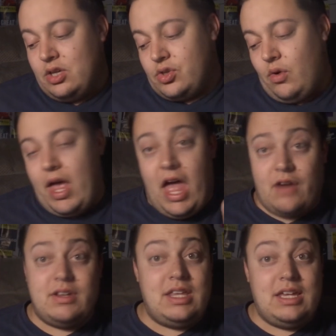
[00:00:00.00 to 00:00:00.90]
So
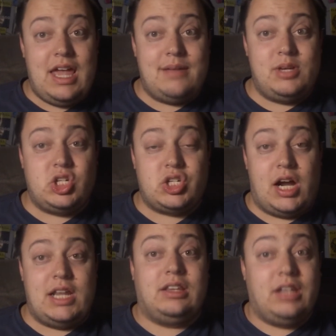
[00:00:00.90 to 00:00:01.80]
everything can be
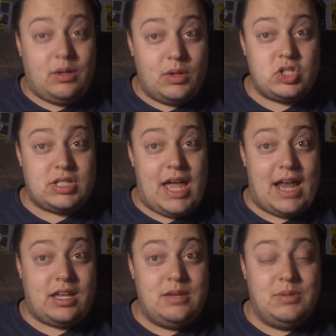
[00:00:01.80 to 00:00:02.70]
shiny. Litwick just
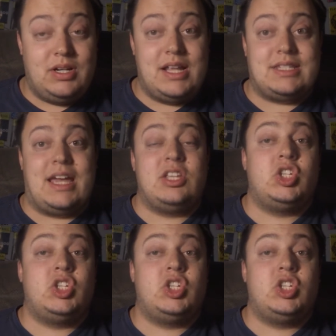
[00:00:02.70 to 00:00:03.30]
had a community day.